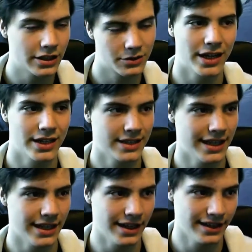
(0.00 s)
So that's when I
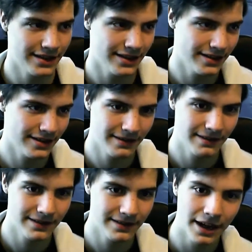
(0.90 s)
said, like,
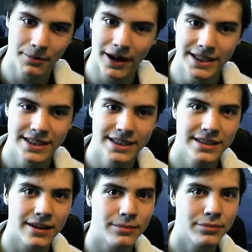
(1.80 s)
I
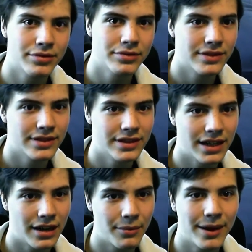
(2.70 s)

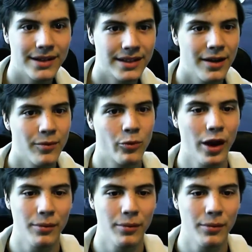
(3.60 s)
might